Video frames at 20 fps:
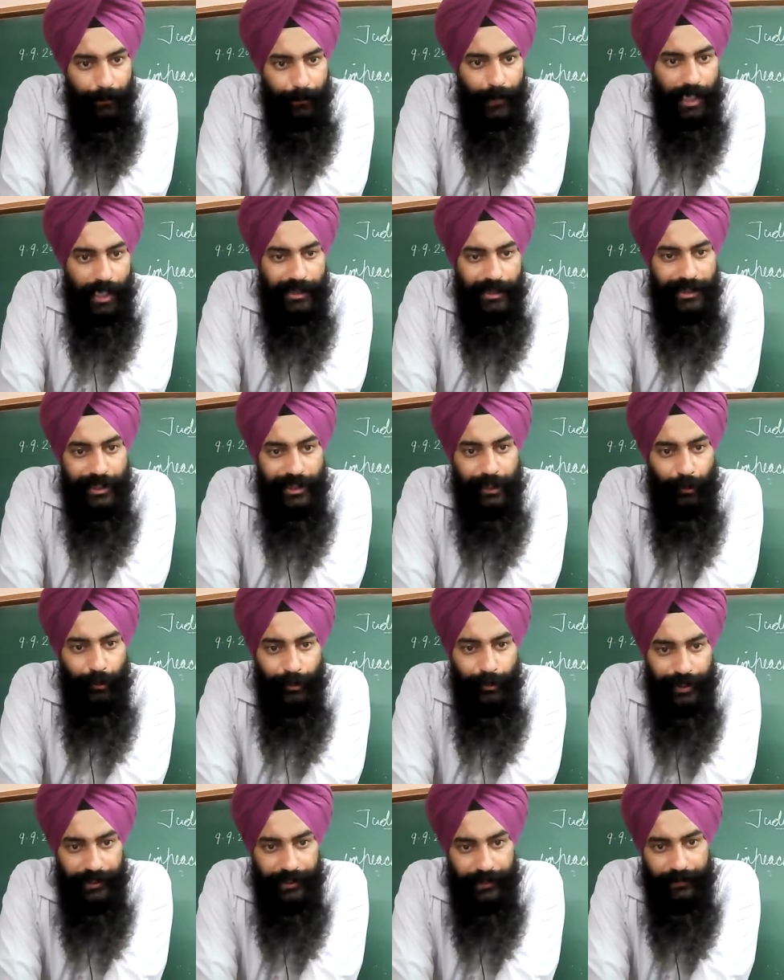
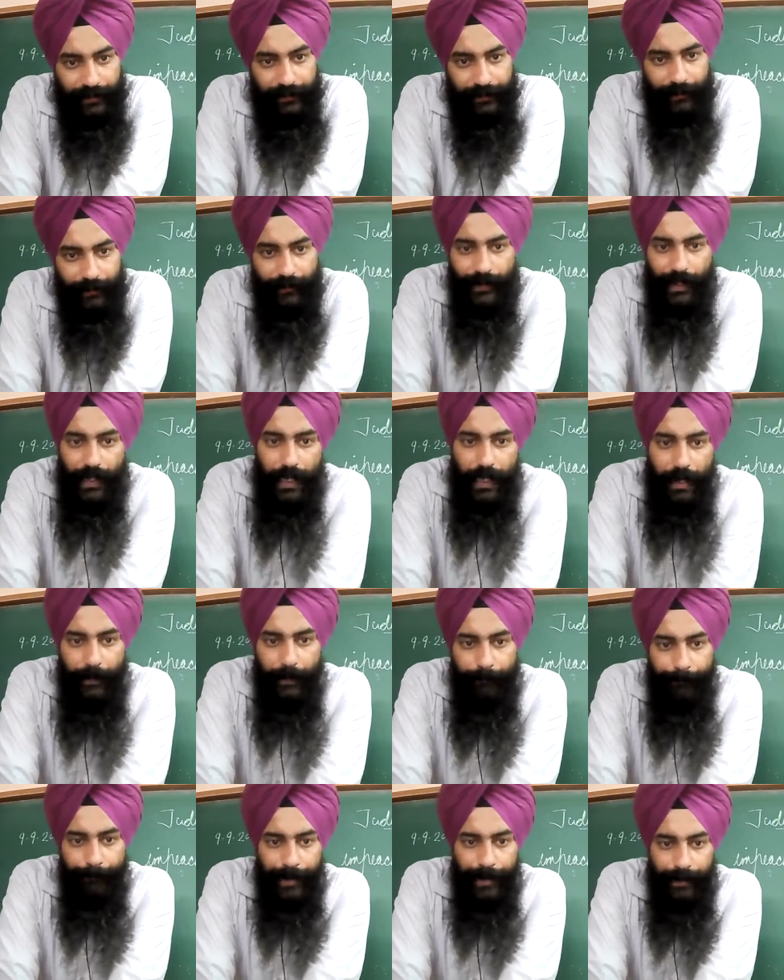prosecutor,
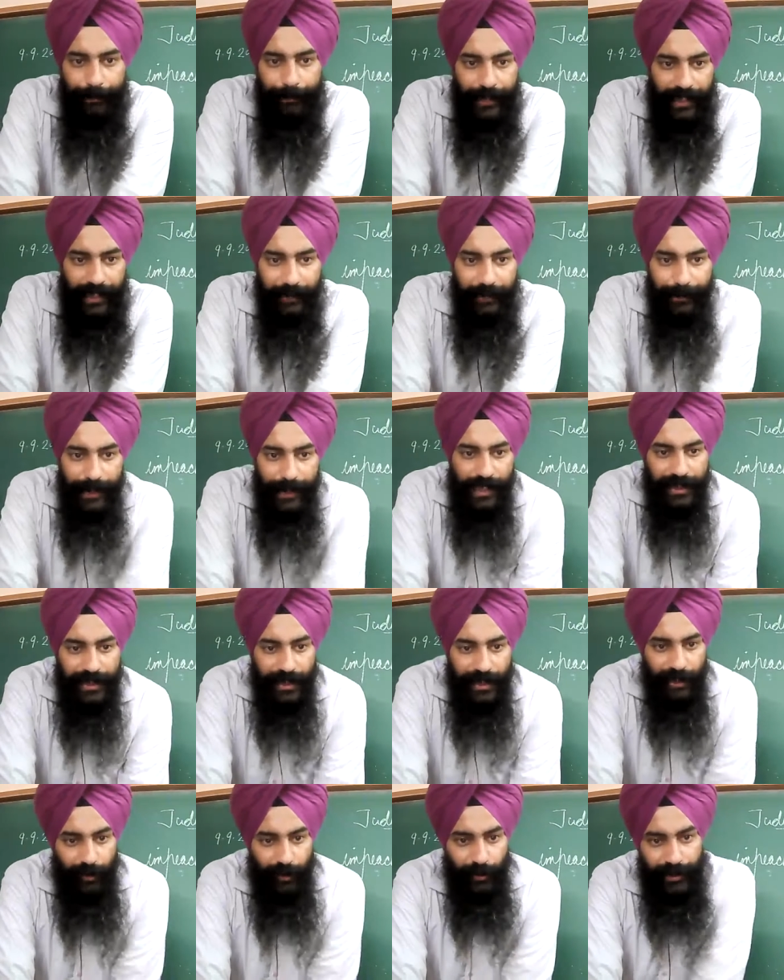public
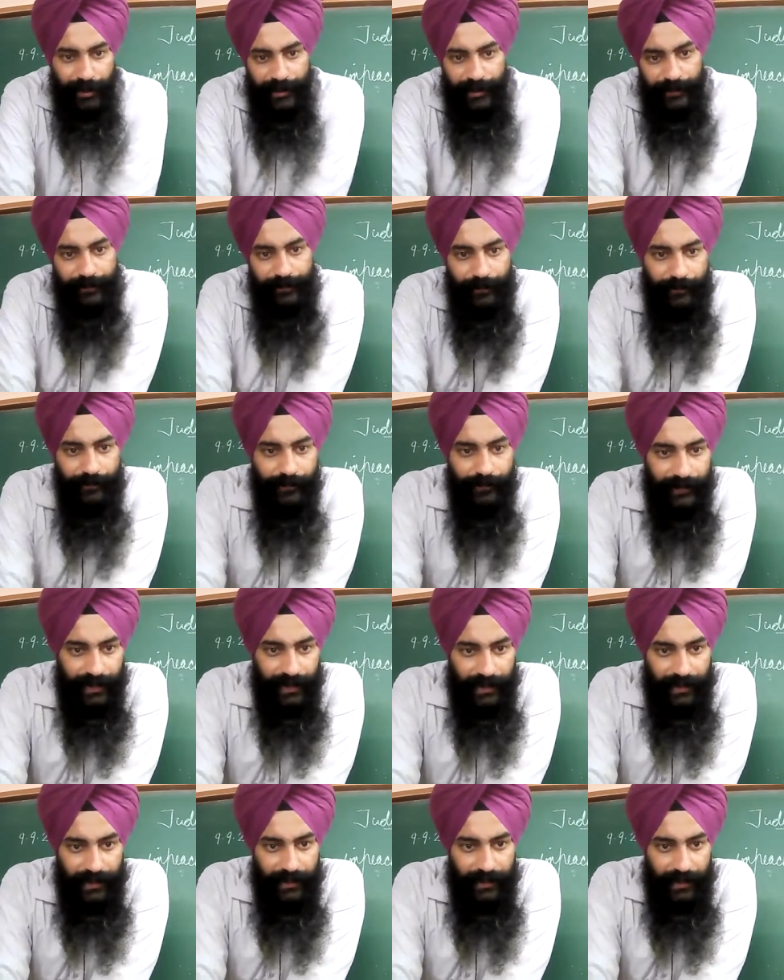prosecutor.
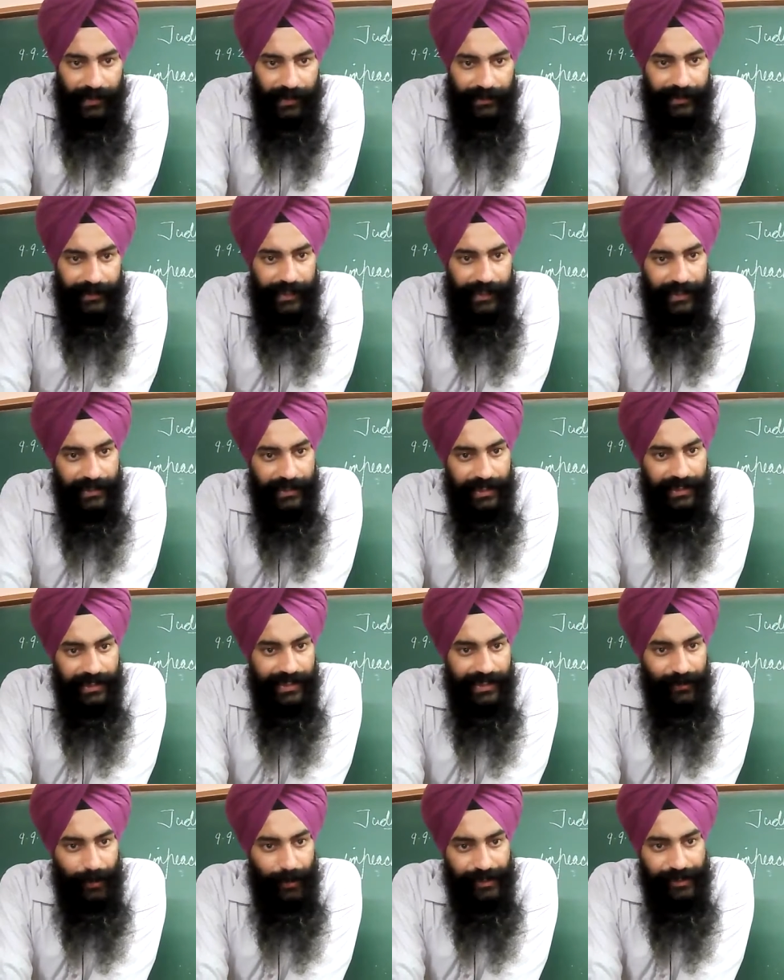If there is a
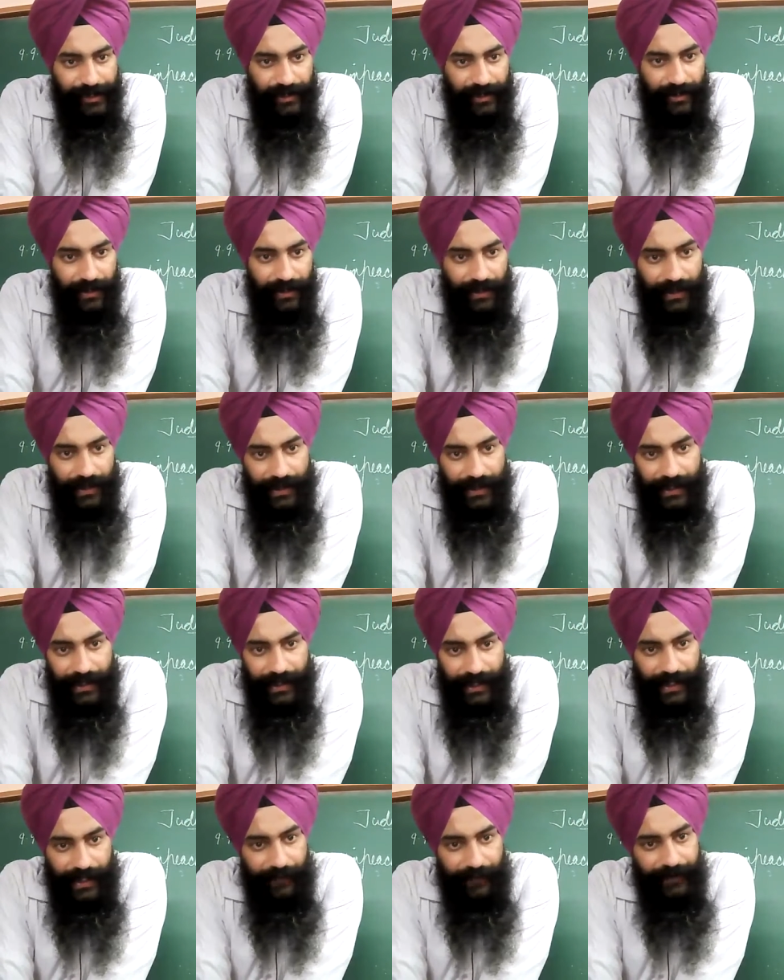situation
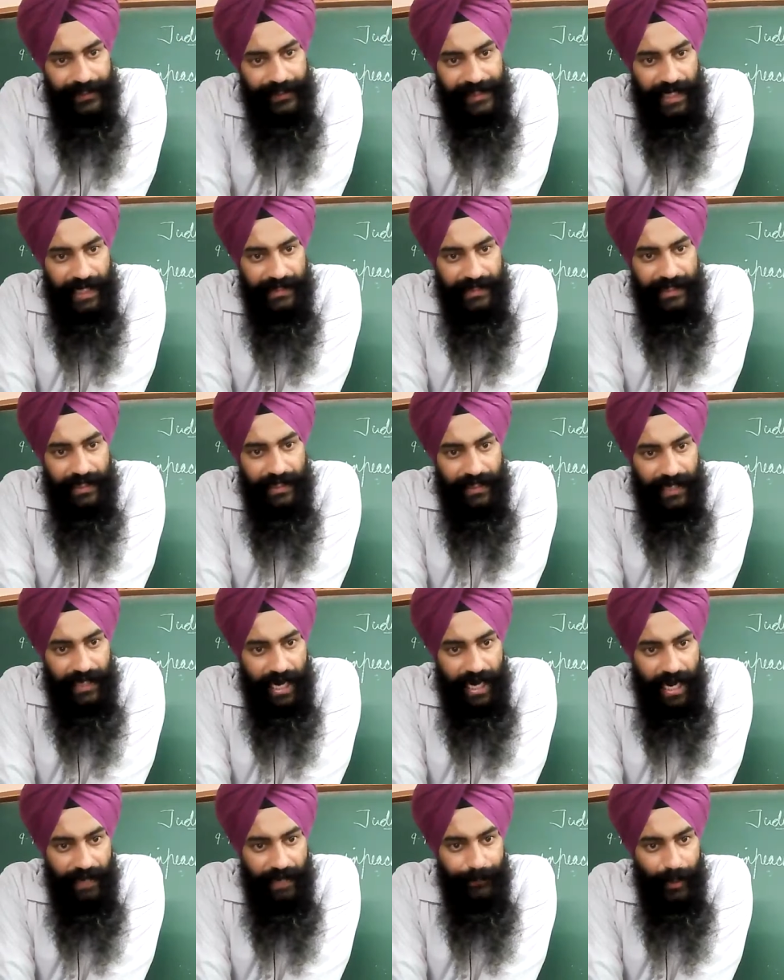in which as a
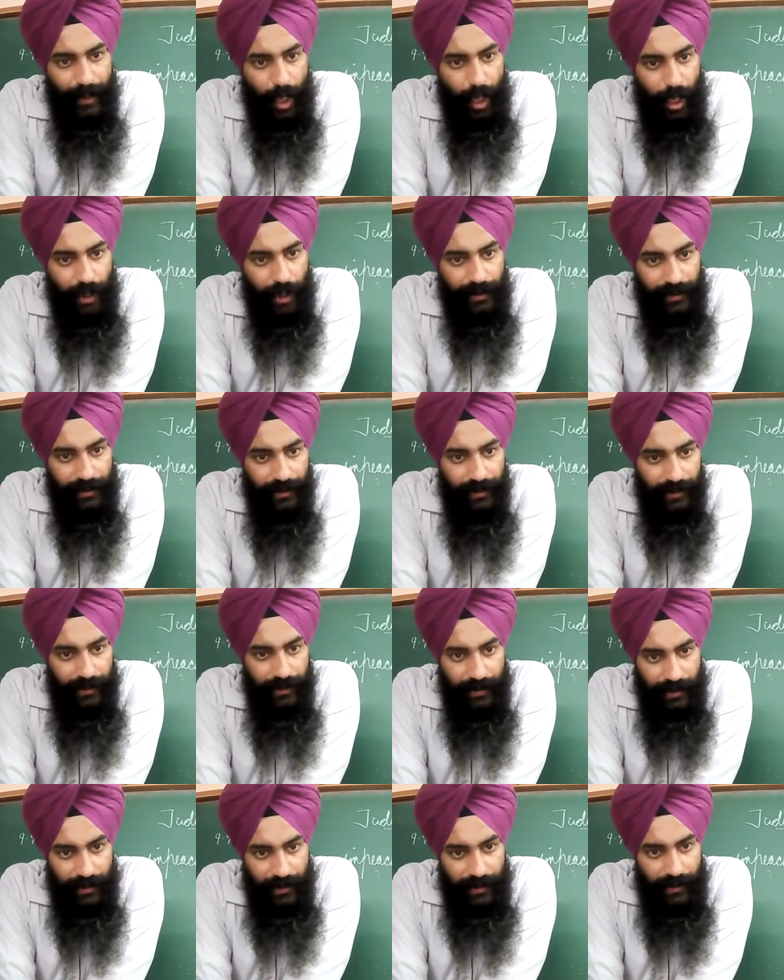Ram
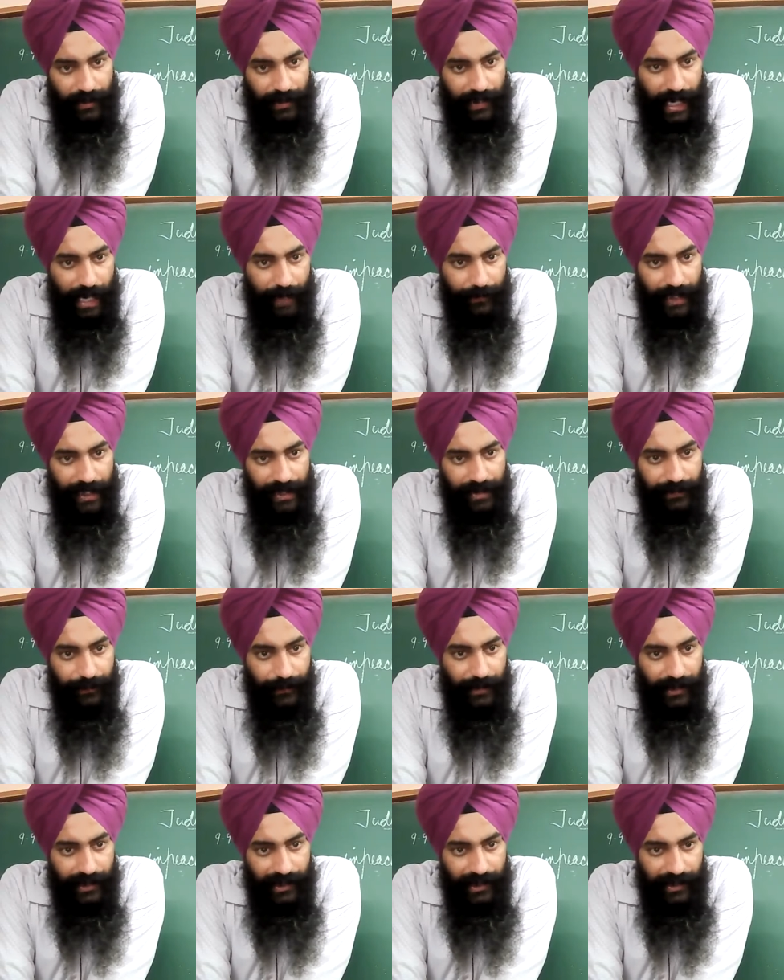has
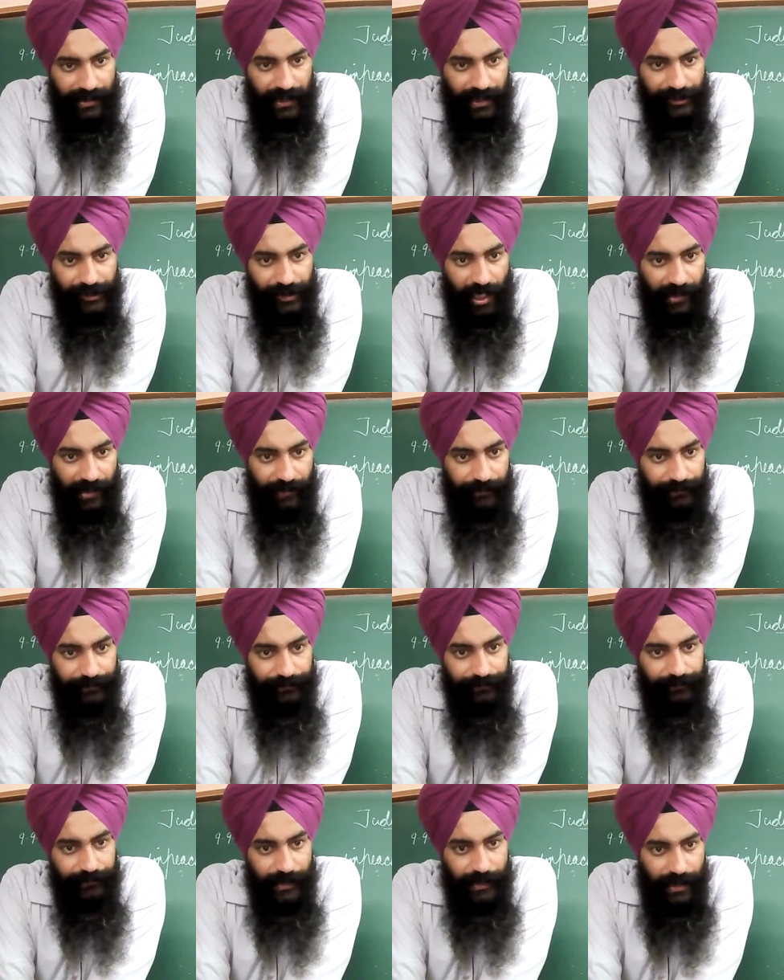murdered the Sham.
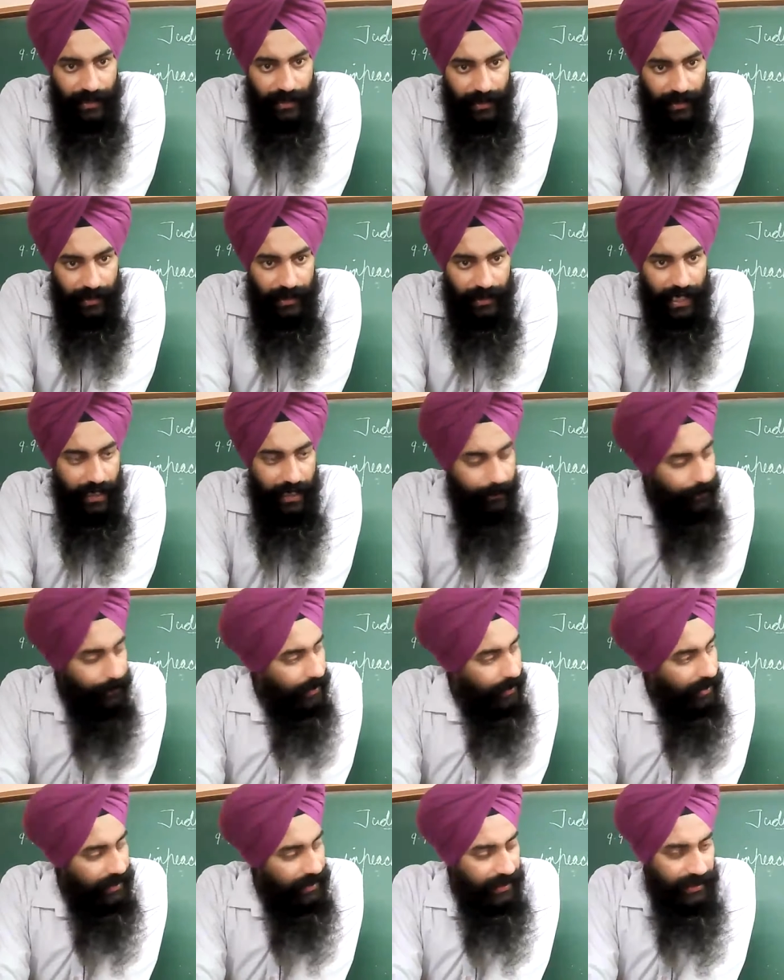Ram
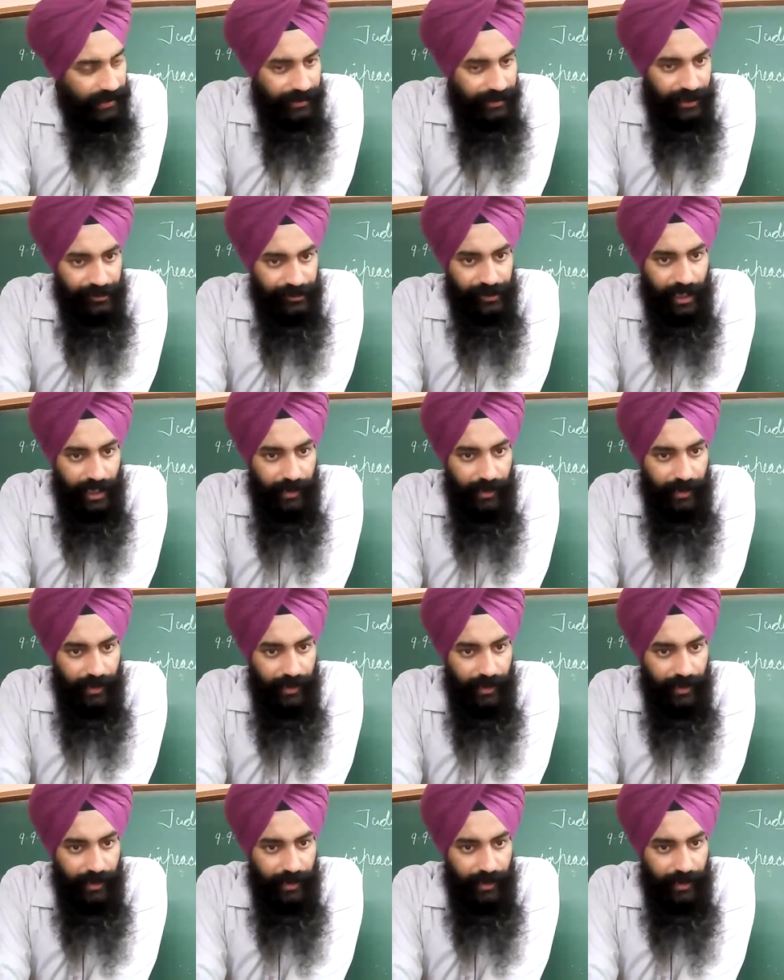murdered the